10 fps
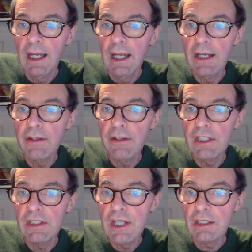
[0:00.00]
And the
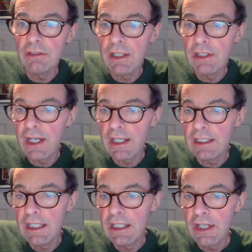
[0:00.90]
deck red deck
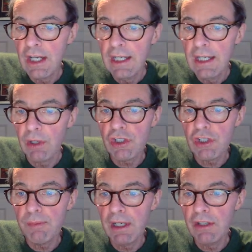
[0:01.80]
heat, whilst it's
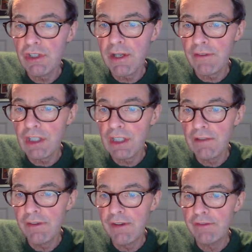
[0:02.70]
below
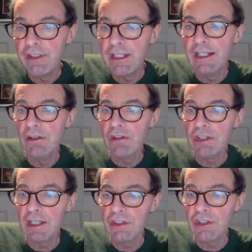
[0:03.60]
1750, it looks
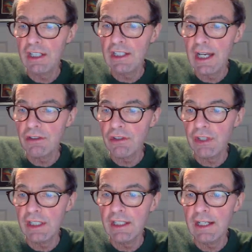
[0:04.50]
like it's going down to
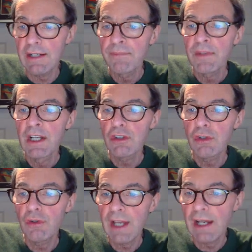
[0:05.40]
the
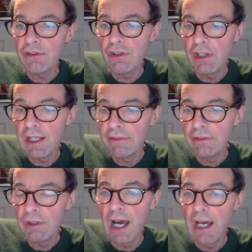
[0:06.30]
2000
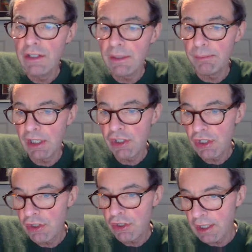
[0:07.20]
level, under pressure,
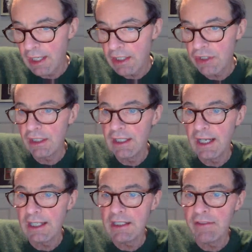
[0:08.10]
stochastic
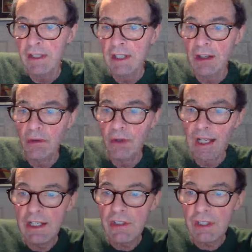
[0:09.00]
negative,
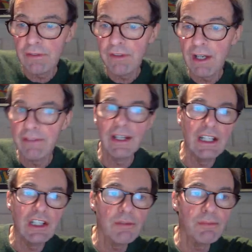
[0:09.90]
rallies to the 5 and
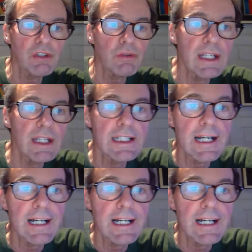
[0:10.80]
8s between